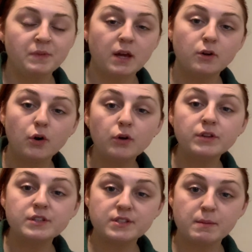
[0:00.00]
Not
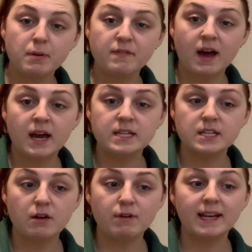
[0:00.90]
only does it provide
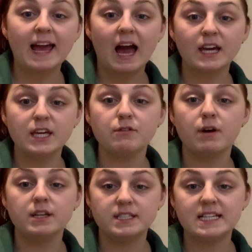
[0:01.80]
a really
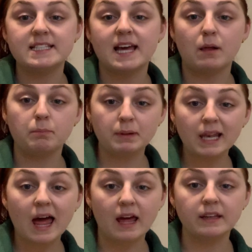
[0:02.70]
accurate and detailed
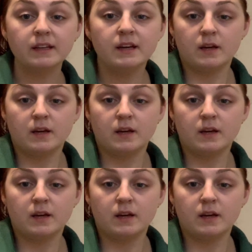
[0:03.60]
plan,